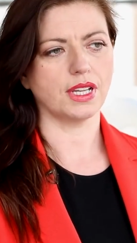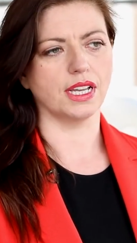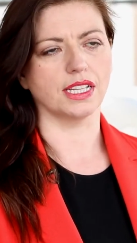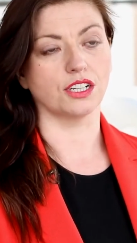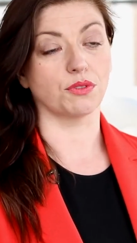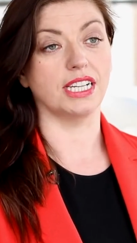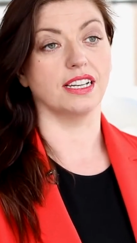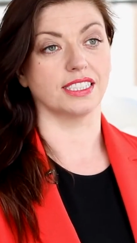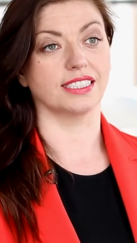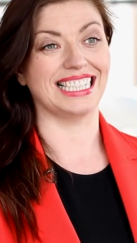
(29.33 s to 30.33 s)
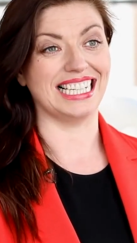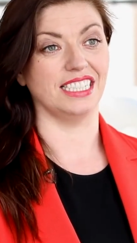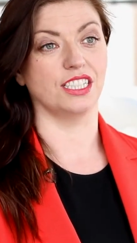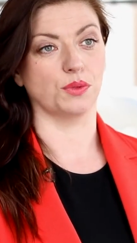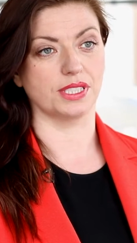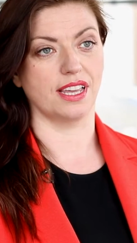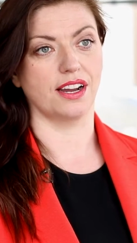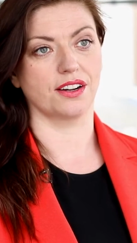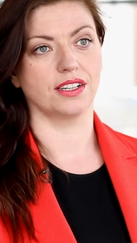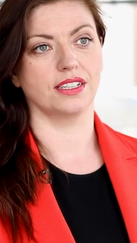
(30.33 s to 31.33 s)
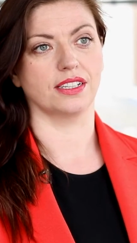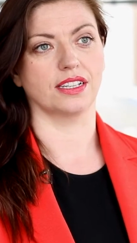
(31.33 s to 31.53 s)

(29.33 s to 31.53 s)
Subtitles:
and I realised the need that was there,